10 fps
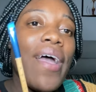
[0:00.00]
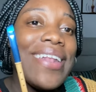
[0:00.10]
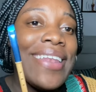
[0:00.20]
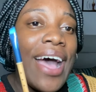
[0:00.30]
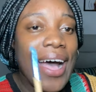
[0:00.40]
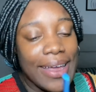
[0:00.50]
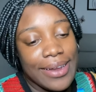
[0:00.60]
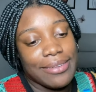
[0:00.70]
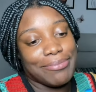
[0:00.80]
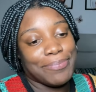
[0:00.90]

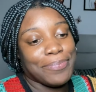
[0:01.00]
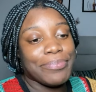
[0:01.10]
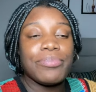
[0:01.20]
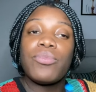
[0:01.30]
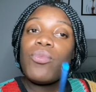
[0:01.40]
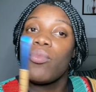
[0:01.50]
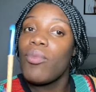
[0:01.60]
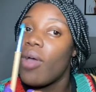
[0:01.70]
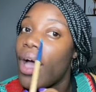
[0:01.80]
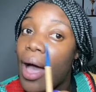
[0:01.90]
Nine.
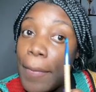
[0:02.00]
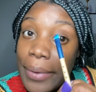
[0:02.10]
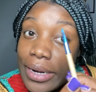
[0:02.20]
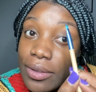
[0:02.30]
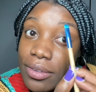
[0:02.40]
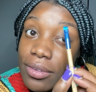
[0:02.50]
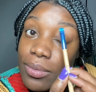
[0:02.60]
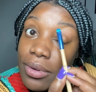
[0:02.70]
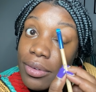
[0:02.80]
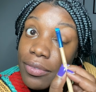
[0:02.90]
I'm going to use
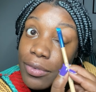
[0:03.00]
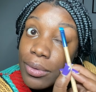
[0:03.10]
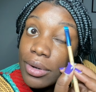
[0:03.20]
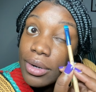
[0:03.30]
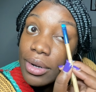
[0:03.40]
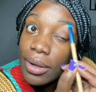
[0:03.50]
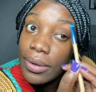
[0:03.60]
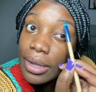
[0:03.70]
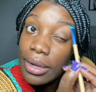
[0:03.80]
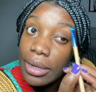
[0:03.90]
this one for
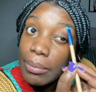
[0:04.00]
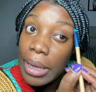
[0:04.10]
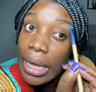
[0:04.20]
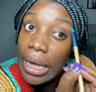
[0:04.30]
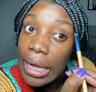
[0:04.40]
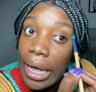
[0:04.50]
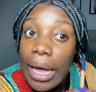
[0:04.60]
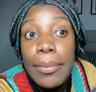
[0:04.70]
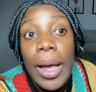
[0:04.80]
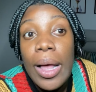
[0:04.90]
outlining my
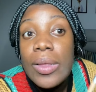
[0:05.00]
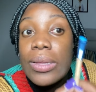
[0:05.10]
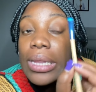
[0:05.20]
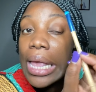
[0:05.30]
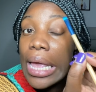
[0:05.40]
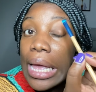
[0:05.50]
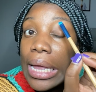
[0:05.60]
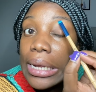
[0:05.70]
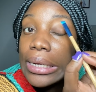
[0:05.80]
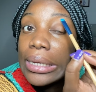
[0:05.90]
eyebrows
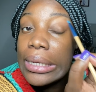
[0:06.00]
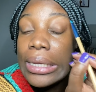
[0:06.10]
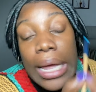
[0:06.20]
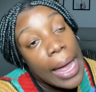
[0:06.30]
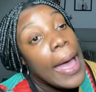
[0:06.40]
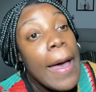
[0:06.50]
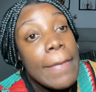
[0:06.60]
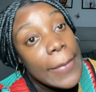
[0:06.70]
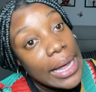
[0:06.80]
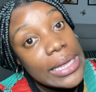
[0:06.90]
and
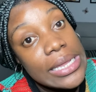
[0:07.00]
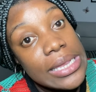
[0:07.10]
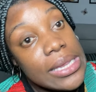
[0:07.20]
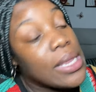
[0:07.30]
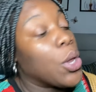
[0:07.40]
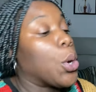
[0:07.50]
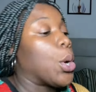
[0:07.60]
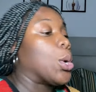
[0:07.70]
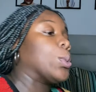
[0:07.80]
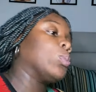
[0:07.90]
my concealer.